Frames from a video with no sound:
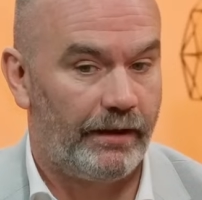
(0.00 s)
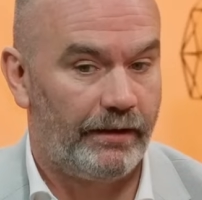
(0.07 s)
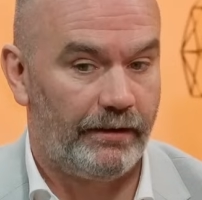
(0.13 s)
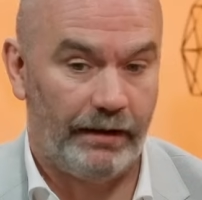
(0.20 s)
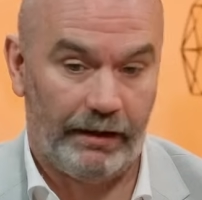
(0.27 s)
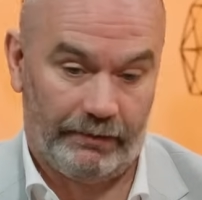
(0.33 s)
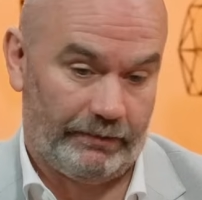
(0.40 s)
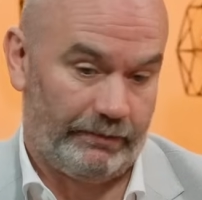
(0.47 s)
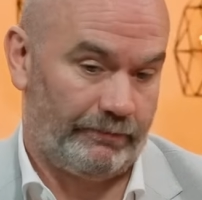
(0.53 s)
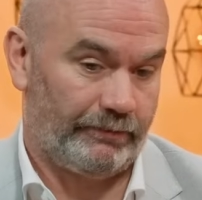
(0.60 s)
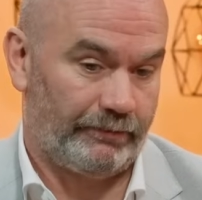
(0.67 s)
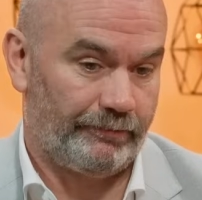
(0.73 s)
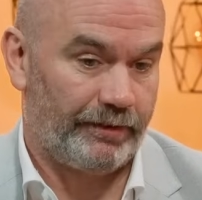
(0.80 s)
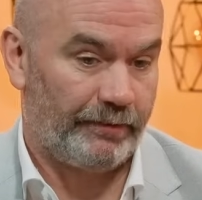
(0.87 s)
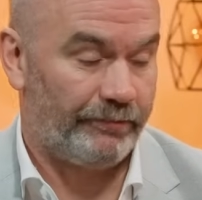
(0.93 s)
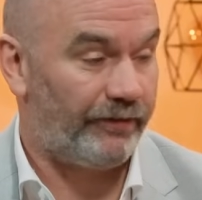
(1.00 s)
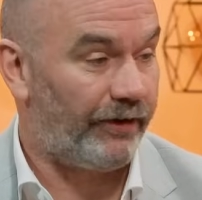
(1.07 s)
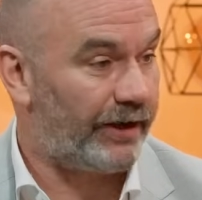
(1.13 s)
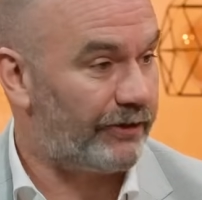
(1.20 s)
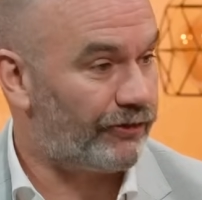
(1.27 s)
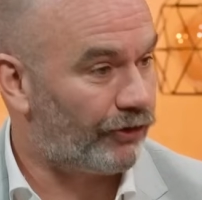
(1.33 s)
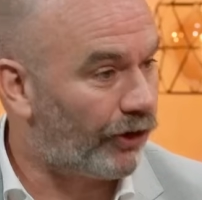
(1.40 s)
Now, it wouldn't be
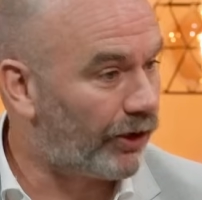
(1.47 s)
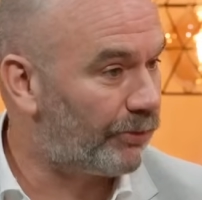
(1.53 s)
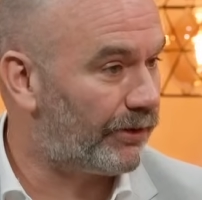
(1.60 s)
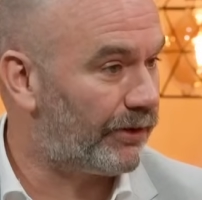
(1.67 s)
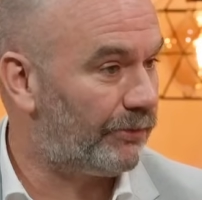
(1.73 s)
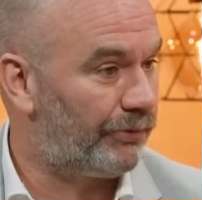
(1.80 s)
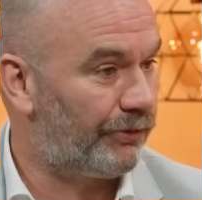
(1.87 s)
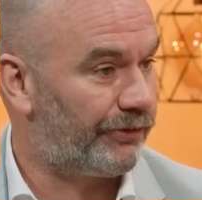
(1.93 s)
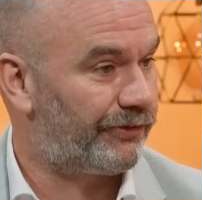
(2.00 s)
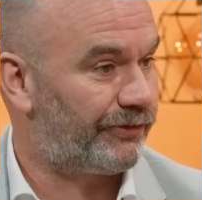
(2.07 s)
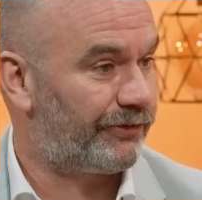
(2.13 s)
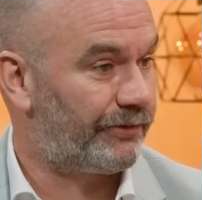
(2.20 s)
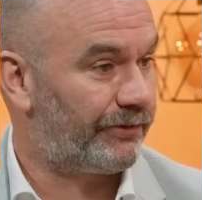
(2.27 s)
very enjoyable, but